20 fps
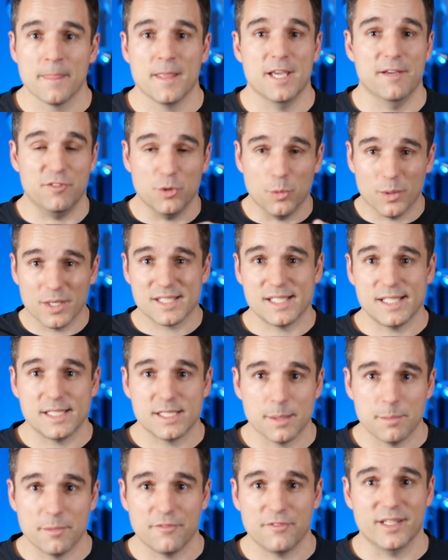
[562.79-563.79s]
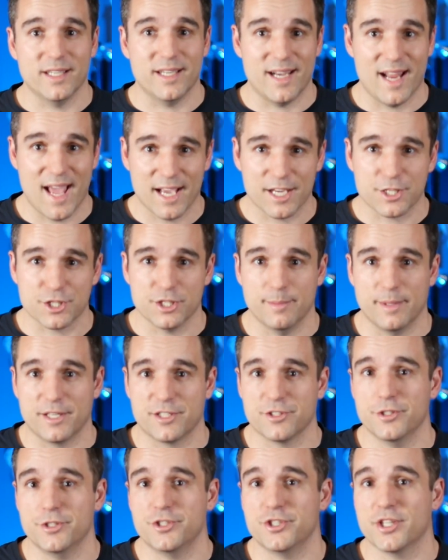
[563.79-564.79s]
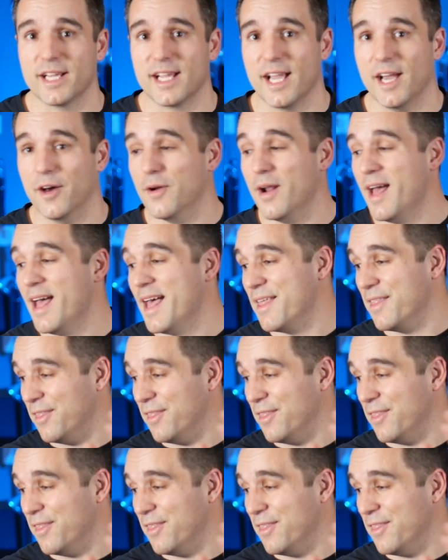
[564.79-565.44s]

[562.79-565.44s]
If you want to see some of it in action, make sure you check out